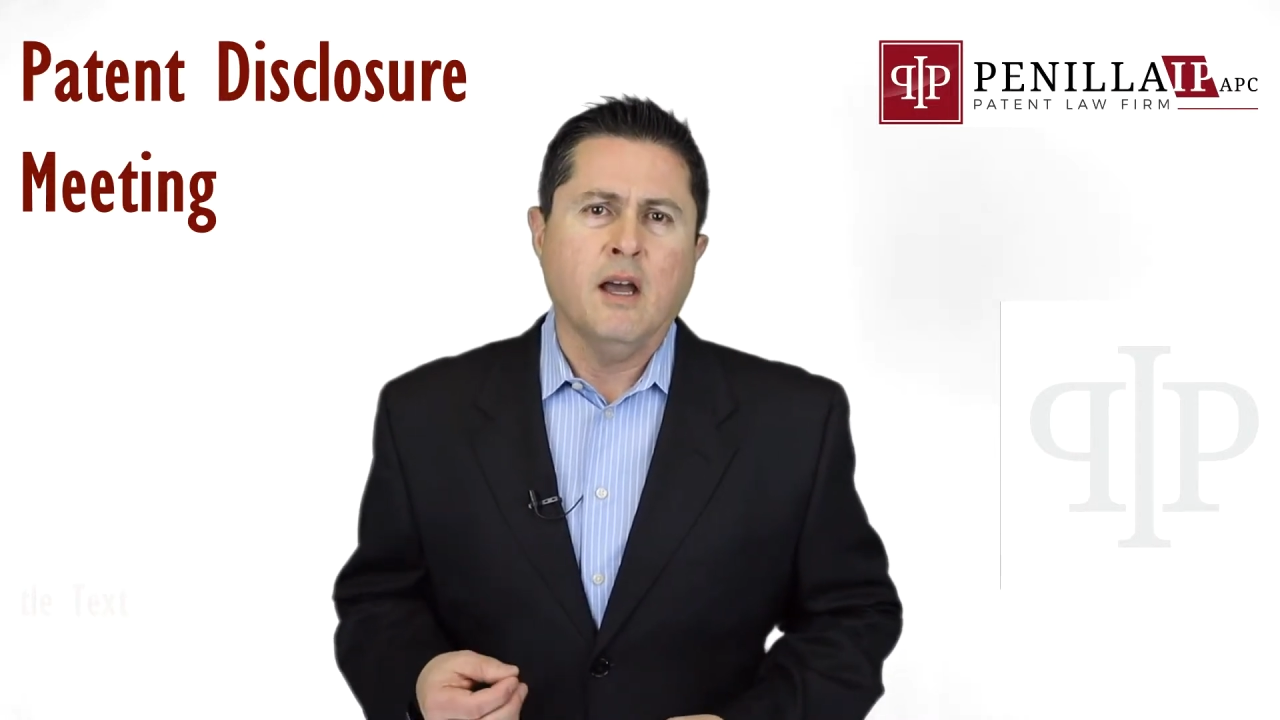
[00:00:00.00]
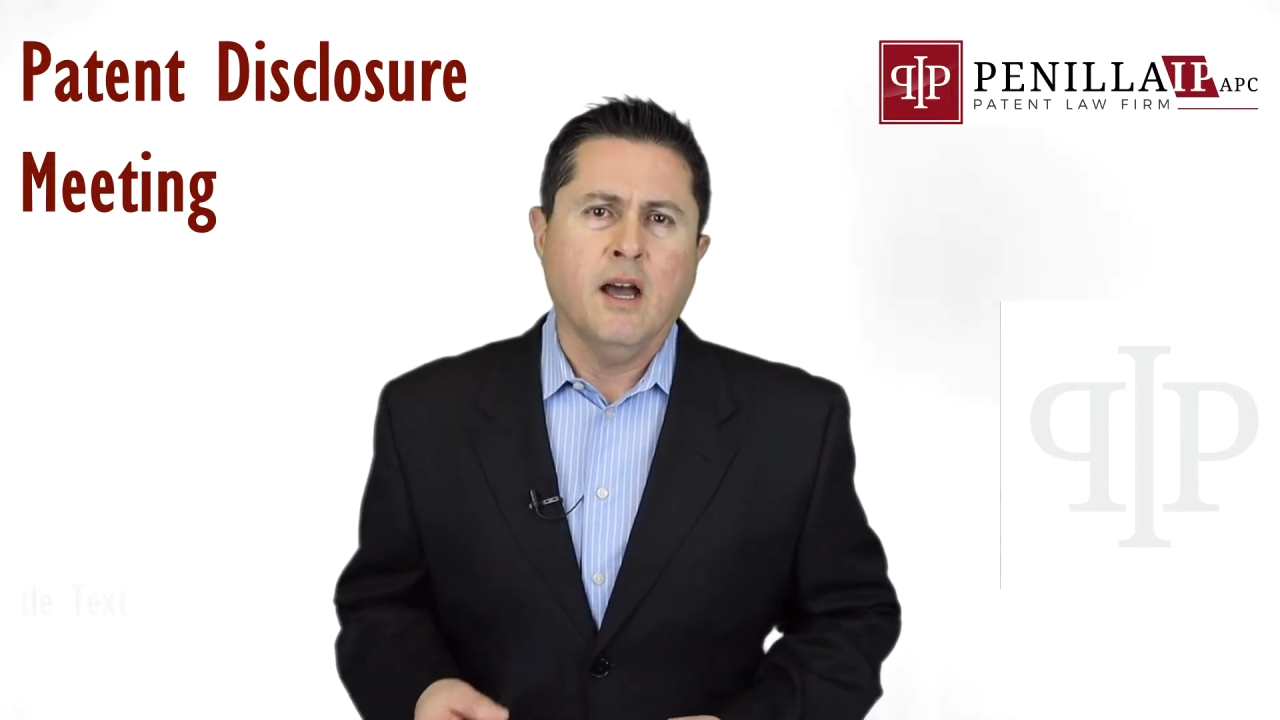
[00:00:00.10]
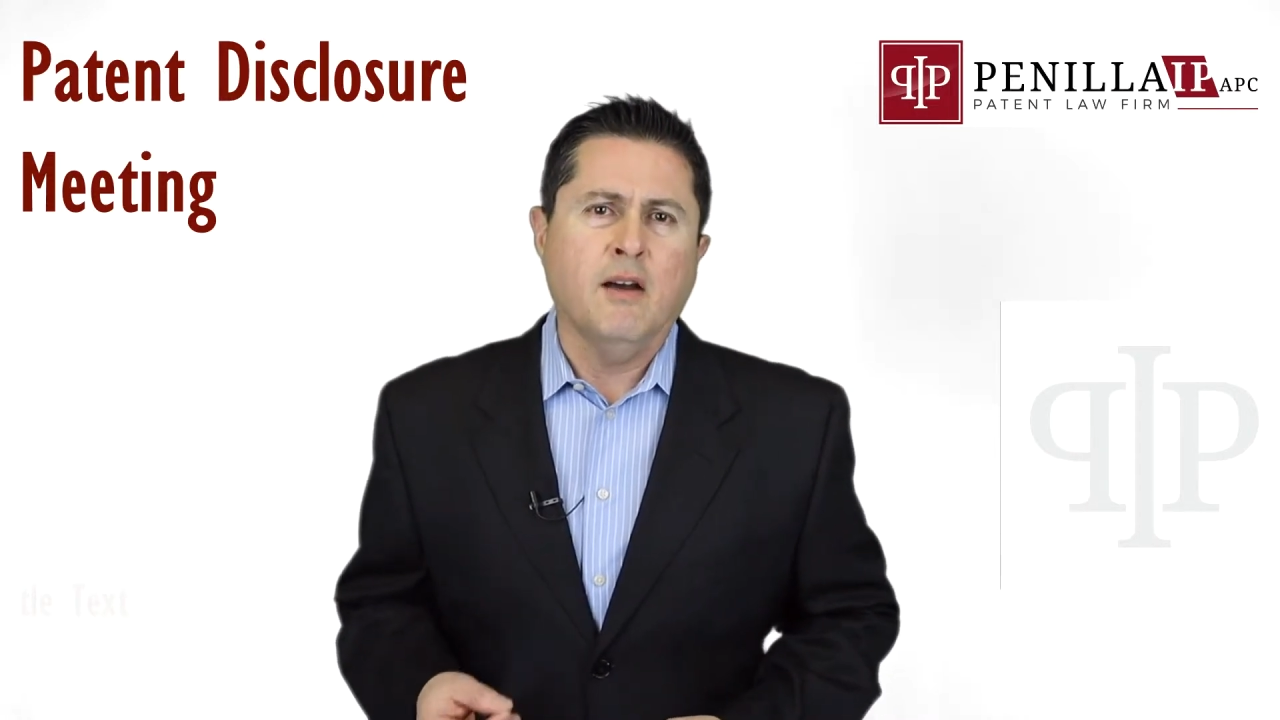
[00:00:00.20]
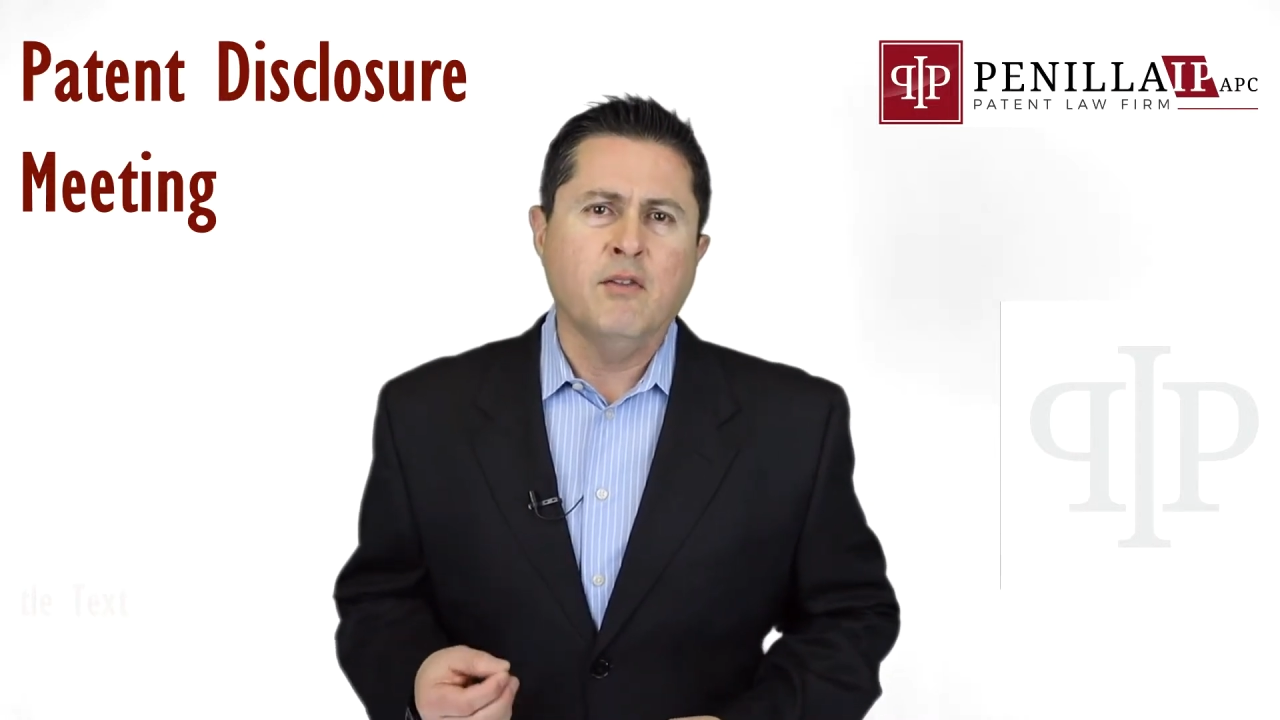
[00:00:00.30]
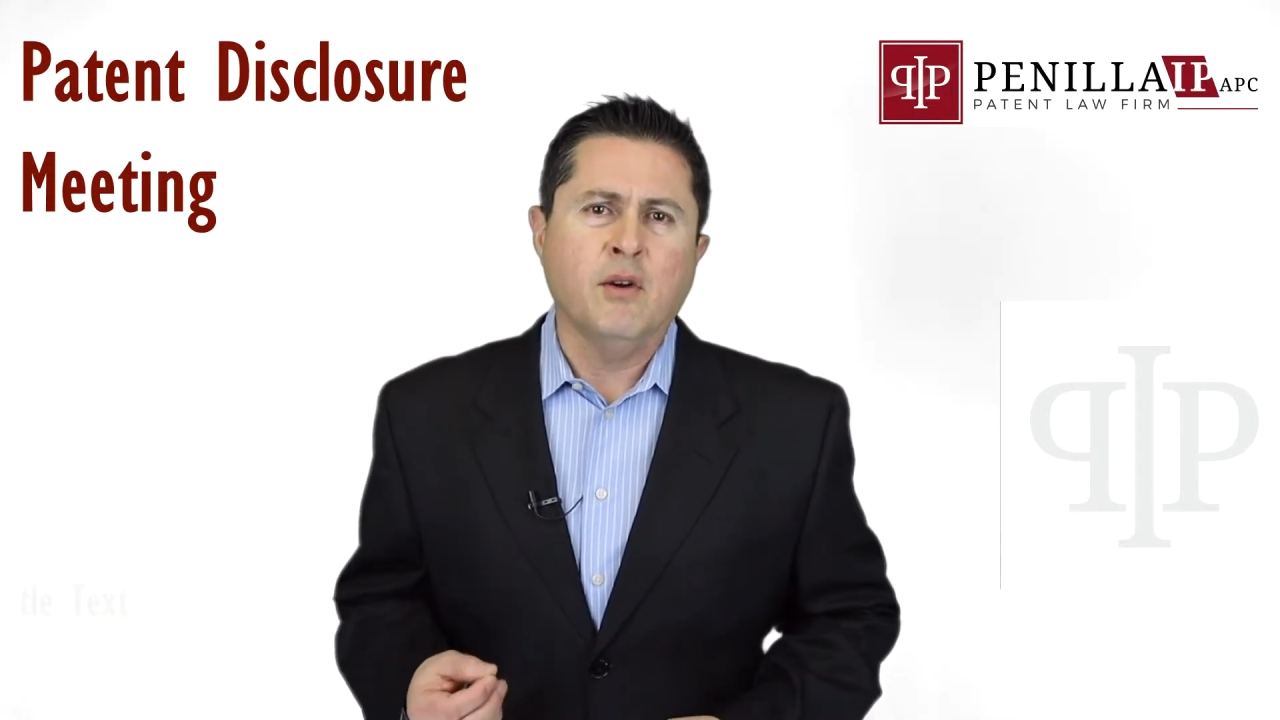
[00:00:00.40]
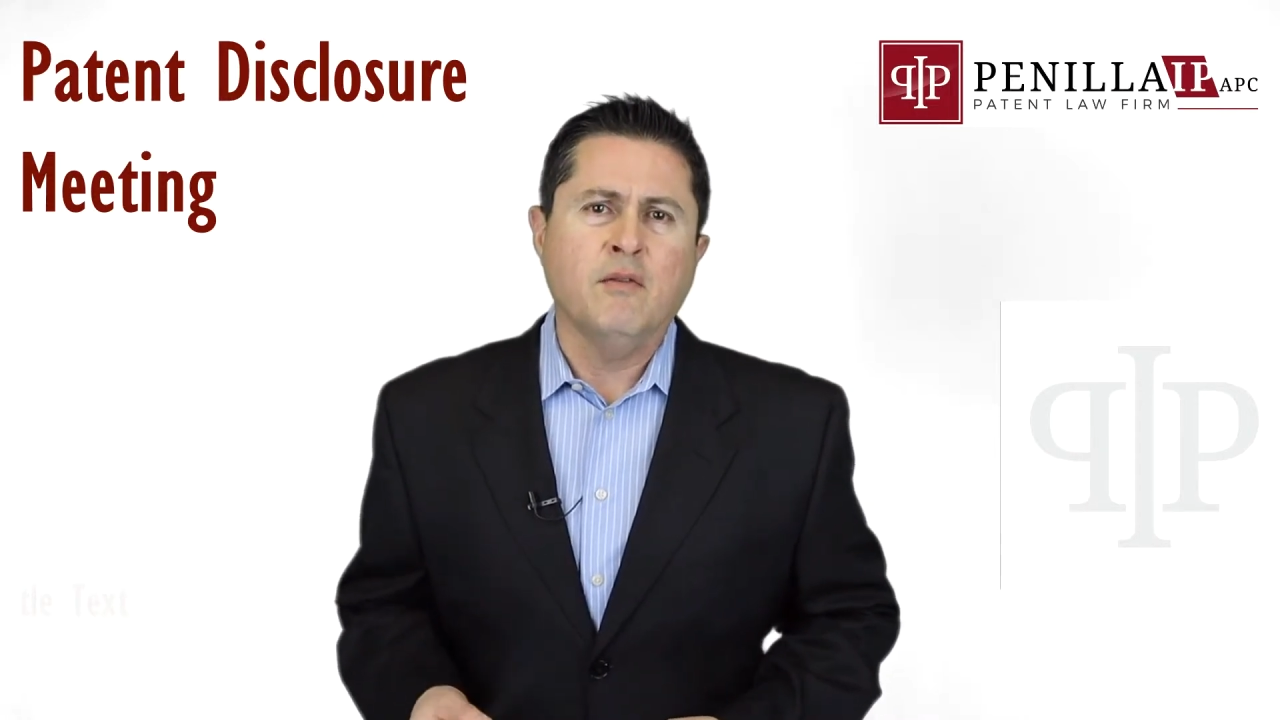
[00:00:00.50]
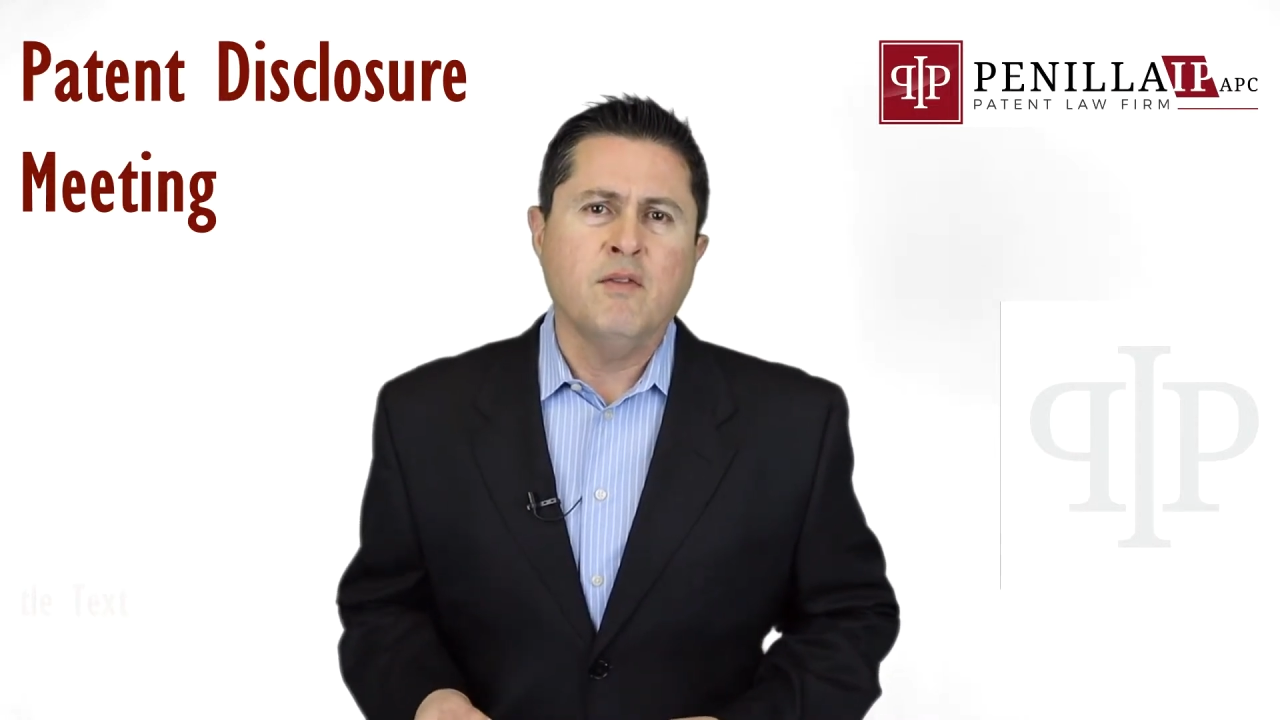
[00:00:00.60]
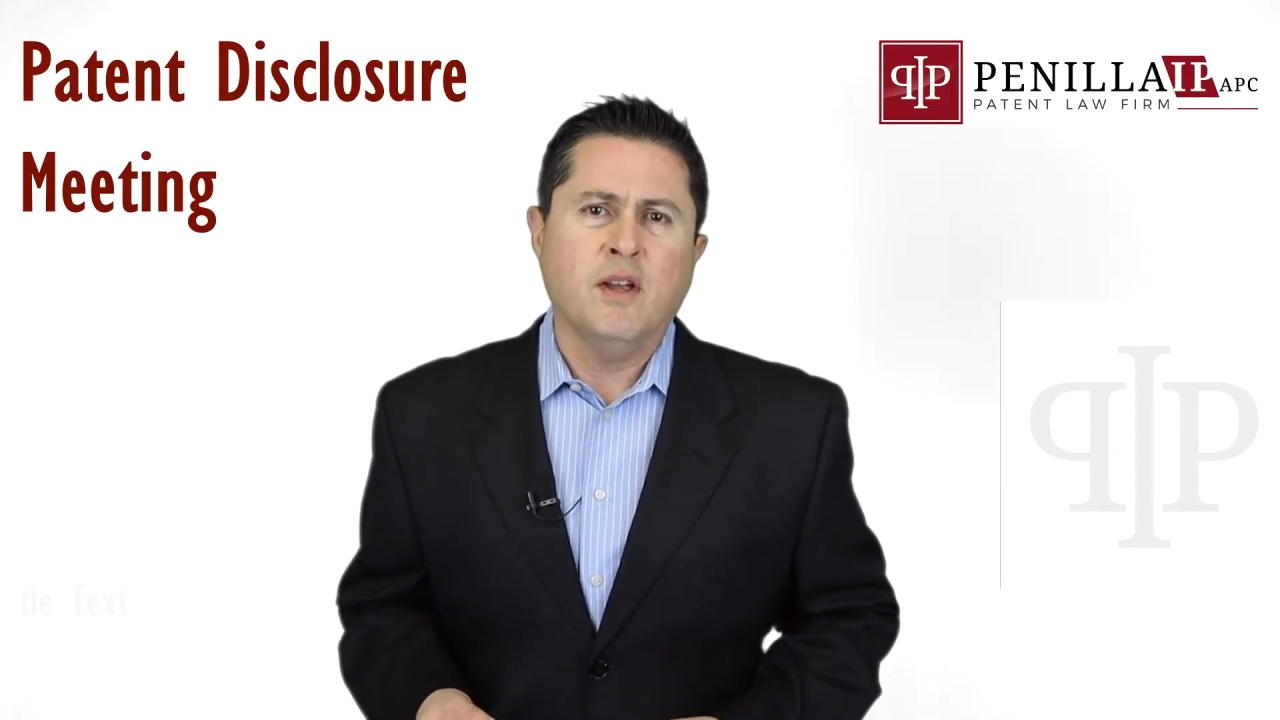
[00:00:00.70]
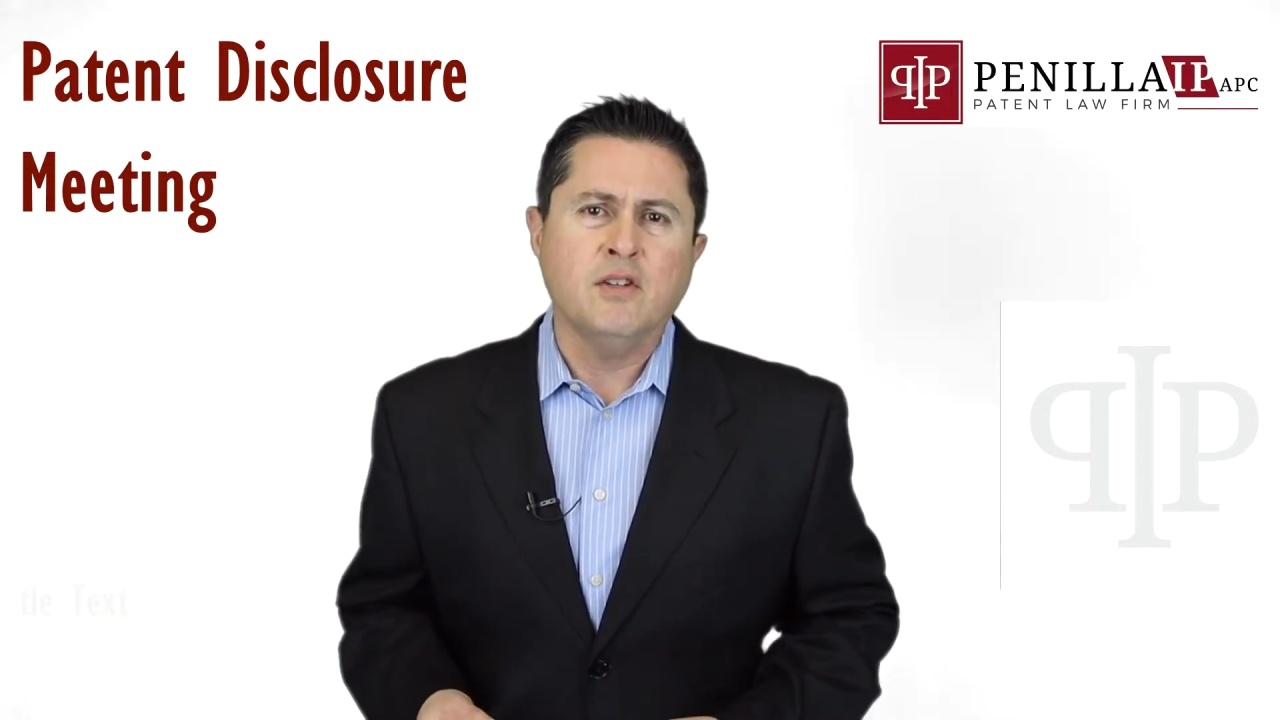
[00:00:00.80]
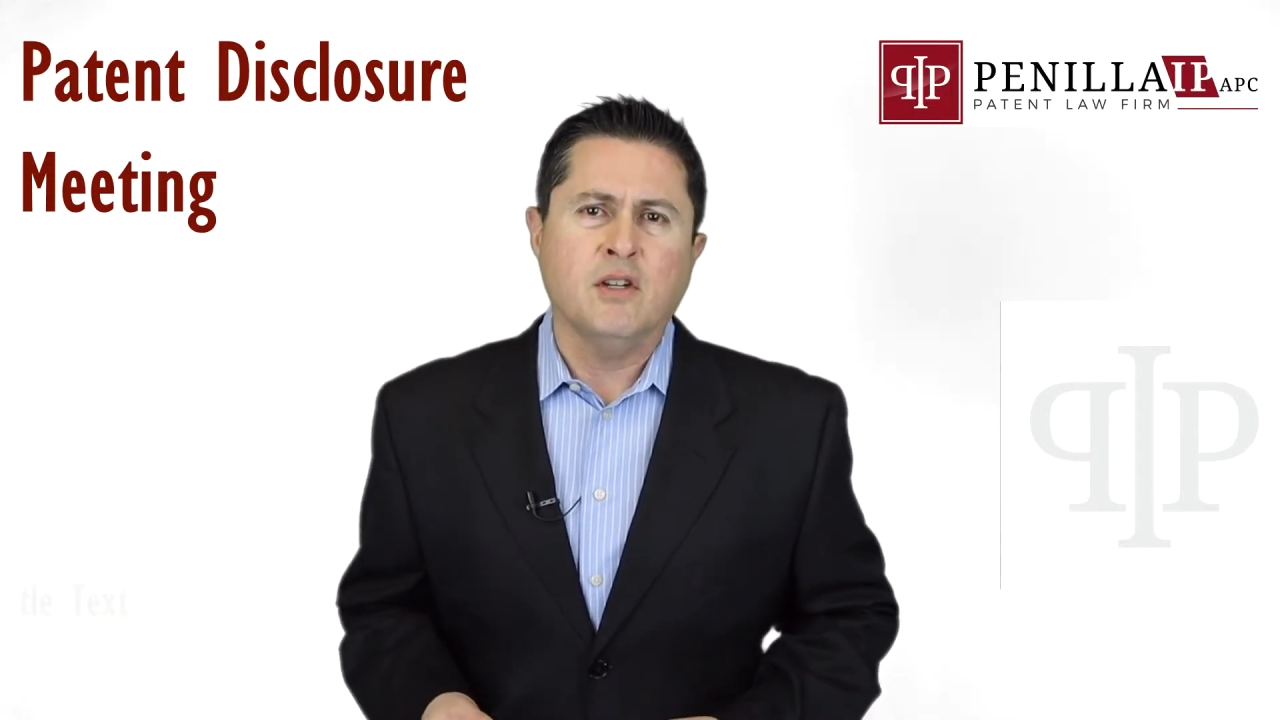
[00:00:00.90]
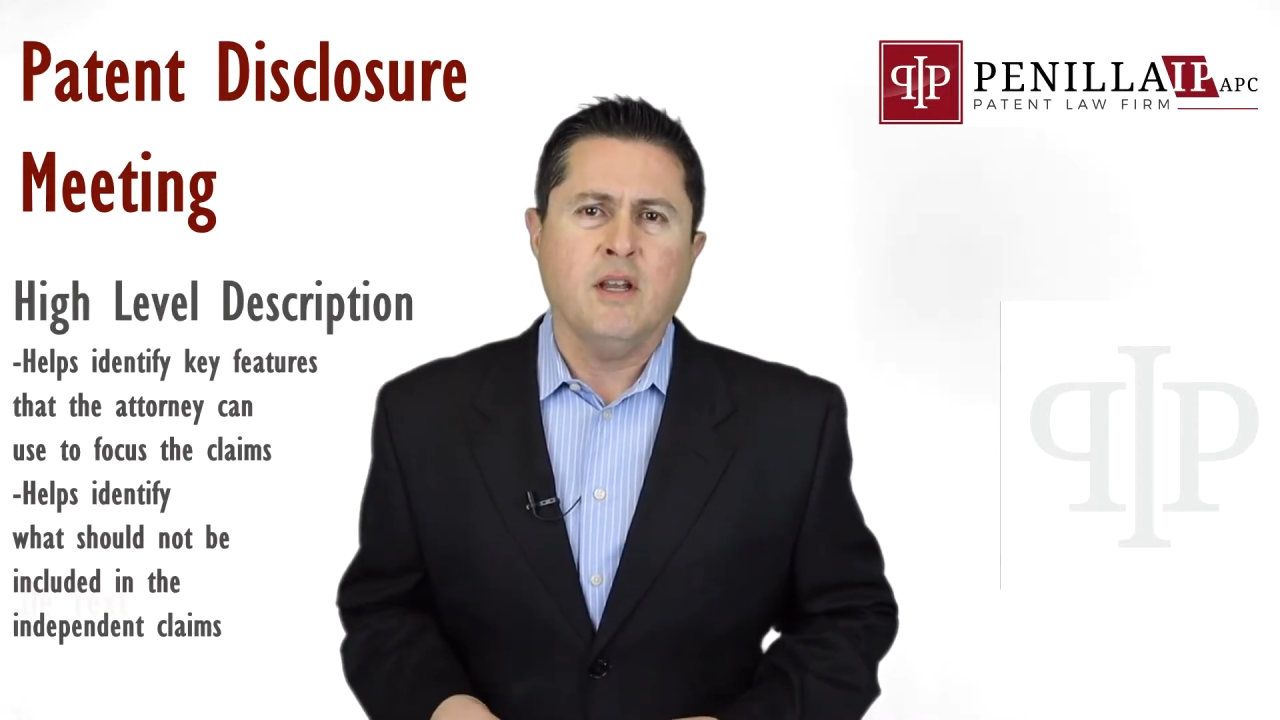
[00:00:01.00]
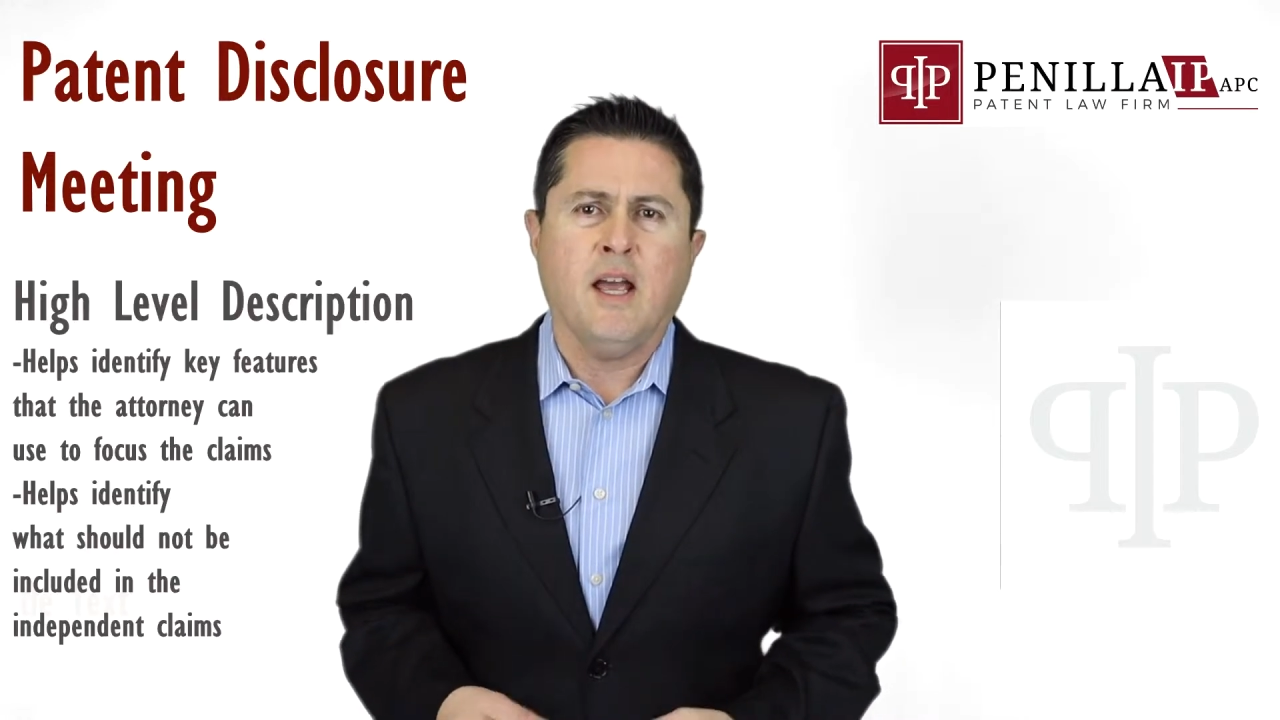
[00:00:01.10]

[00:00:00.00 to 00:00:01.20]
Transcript: of their invention